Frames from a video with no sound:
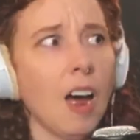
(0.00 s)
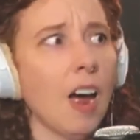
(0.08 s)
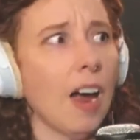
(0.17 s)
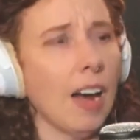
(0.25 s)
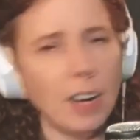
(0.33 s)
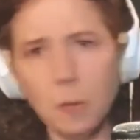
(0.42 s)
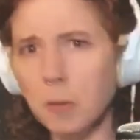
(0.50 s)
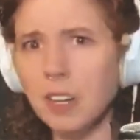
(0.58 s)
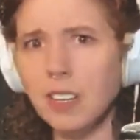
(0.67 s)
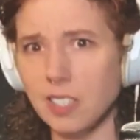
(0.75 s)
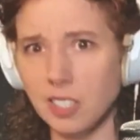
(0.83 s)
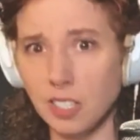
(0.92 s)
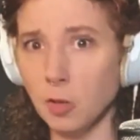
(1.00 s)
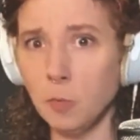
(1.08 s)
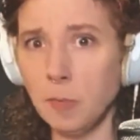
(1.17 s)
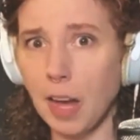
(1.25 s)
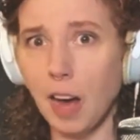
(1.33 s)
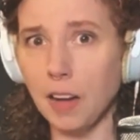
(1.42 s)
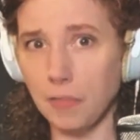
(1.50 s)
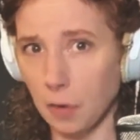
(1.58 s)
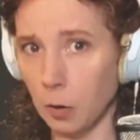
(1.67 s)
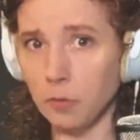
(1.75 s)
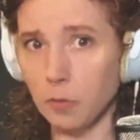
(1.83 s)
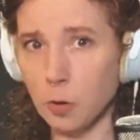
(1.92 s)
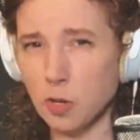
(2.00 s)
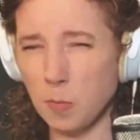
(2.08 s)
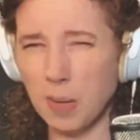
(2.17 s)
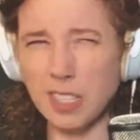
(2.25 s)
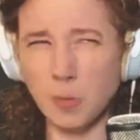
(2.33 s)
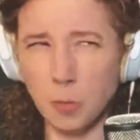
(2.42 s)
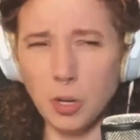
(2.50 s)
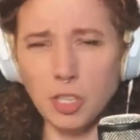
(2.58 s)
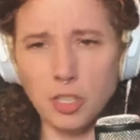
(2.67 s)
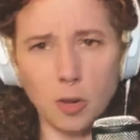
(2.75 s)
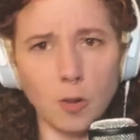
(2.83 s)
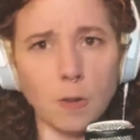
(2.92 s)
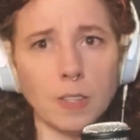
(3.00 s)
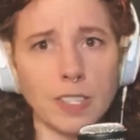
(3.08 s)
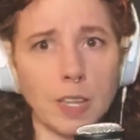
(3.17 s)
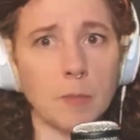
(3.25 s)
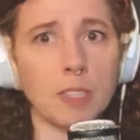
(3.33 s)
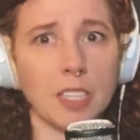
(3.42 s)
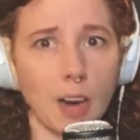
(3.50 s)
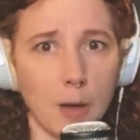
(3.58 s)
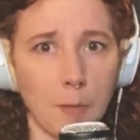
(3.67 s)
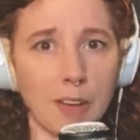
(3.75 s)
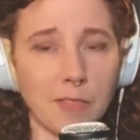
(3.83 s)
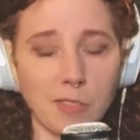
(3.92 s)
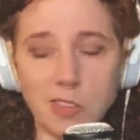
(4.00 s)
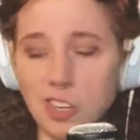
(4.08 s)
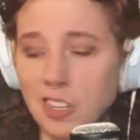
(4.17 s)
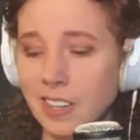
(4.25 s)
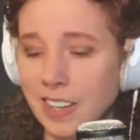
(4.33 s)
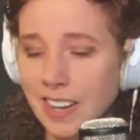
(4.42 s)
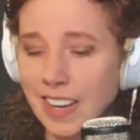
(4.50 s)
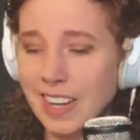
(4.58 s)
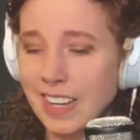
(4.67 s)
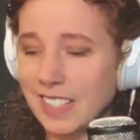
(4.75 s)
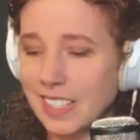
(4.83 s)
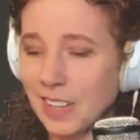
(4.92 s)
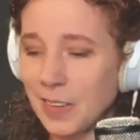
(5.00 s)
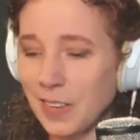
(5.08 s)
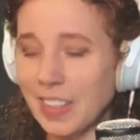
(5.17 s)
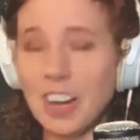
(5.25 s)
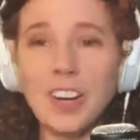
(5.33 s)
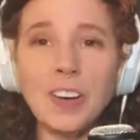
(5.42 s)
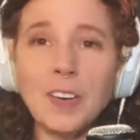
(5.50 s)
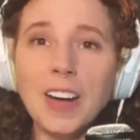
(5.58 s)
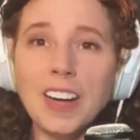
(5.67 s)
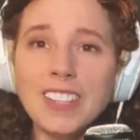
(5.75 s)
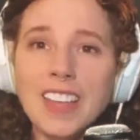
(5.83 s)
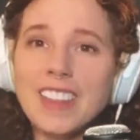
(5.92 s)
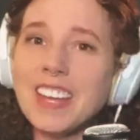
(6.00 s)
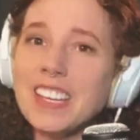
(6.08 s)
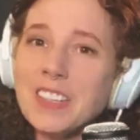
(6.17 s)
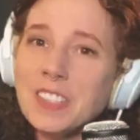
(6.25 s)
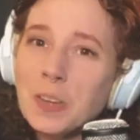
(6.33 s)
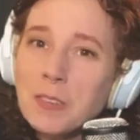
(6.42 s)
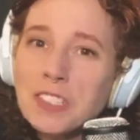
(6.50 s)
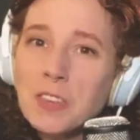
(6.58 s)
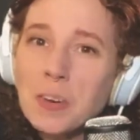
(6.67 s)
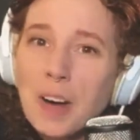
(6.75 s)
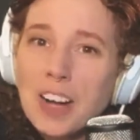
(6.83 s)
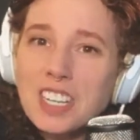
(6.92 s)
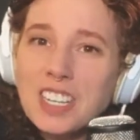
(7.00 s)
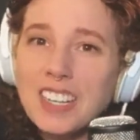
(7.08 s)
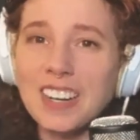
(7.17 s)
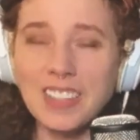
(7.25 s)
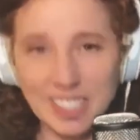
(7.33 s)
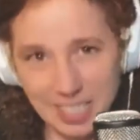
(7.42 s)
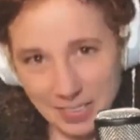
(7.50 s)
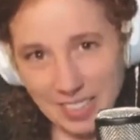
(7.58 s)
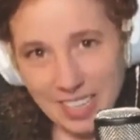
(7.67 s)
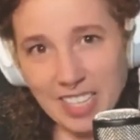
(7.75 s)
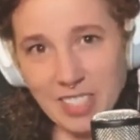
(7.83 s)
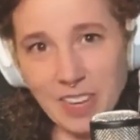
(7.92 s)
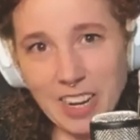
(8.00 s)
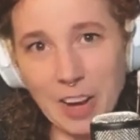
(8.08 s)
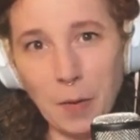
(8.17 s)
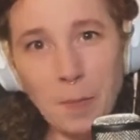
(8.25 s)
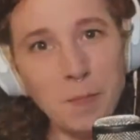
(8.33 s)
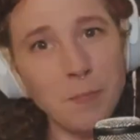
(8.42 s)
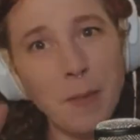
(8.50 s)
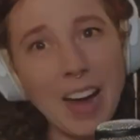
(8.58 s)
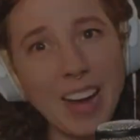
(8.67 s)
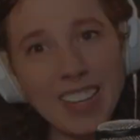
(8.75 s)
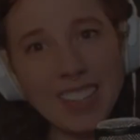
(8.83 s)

And I'm going to assume the iPhone version because I'm pretty sure they're the same as the iPad version. So there you go, guys. Thank you so much for watching, and I'll see you in the next video. Bye.